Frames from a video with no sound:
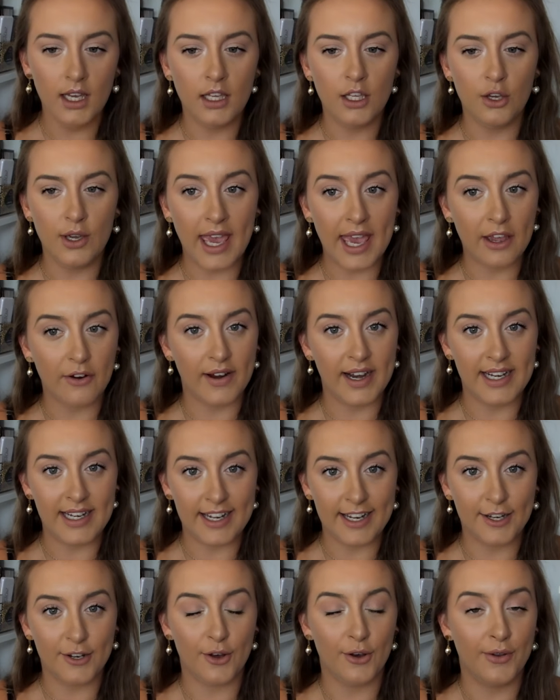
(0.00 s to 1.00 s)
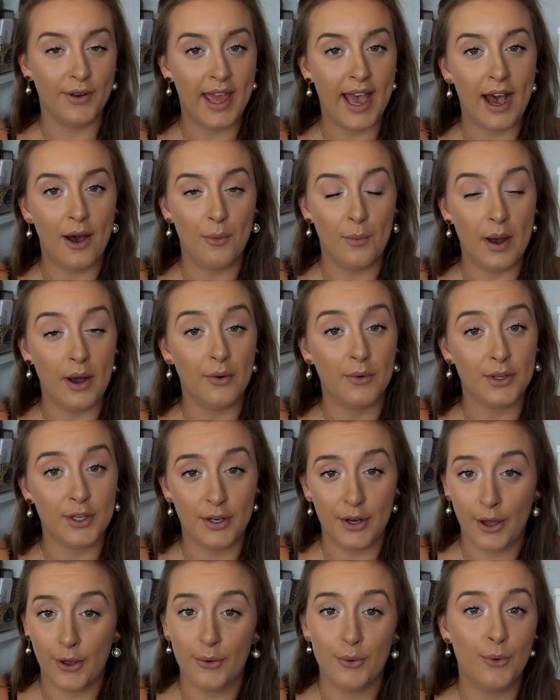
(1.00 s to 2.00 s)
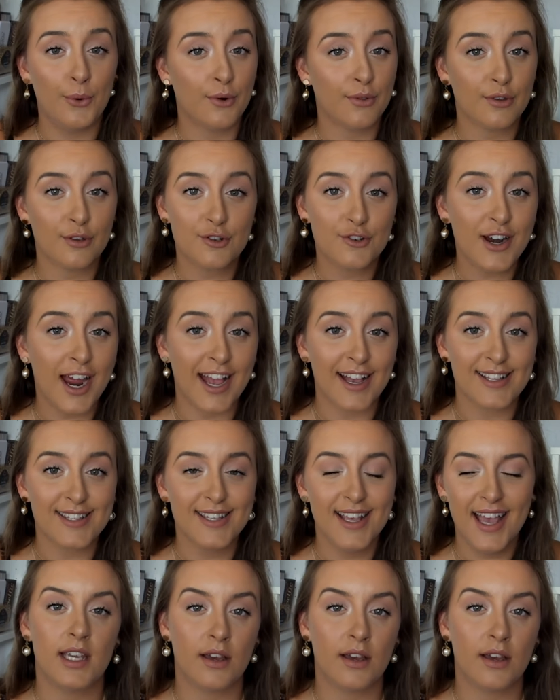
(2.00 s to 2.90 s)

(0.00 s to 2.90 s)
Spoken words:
you get graded on how well you know all of your tracks.